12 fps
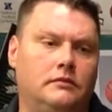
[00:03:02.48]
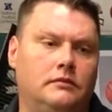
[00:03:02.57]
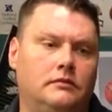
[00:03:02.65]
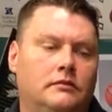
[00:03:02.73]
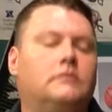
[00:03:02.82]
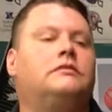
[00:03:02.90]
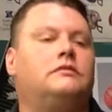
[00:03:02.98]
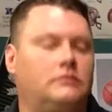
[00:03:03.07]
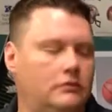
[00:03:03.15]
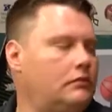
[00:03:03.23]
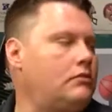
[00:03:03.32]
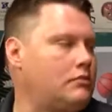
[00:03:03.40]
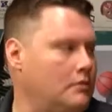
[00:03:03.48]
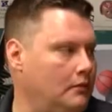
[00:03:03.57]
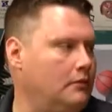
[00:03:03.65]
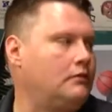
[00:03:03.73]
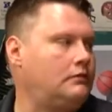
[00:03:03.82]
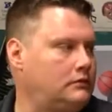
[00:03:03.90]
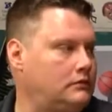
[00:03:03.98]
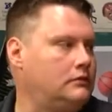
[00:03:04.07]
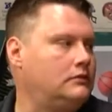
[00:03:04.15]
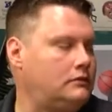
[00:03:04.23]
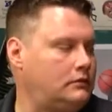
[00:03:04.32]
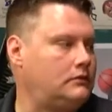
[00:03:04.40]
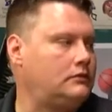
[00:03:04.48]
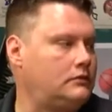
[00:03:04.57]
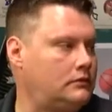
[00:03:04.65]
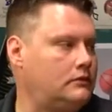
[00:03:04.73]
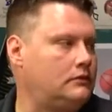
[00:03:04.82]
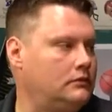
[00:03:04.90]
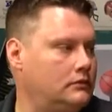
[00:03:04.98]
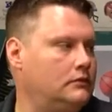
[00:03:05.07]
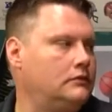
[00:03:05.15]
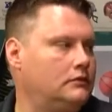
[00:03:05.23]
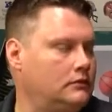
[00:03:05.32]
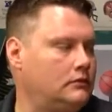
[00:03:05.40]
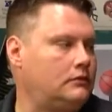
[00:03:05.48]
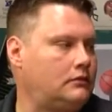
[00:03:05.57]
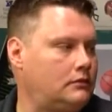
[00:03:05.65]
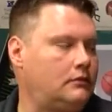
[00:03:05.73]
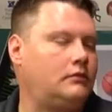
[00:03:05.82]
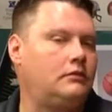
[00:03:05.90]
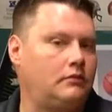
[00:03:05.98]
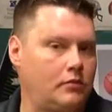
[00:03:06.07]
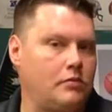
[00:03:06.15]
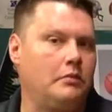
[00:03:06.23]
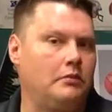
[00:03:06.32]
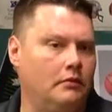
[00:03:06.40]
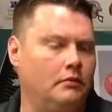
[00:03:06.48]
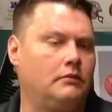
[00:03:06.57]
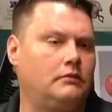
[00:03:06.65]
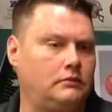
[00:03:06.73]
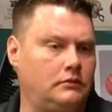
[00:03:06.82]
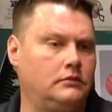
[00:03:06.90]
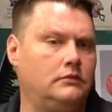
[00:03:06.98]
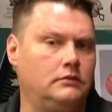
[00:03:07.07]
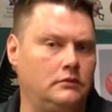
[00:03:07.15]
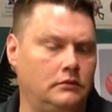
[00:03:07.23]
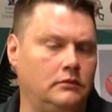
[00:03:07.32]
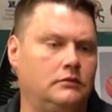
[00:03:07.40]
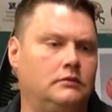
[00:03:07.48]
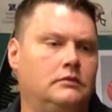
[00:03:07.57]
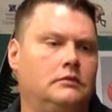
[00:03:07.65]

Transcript: [no speech]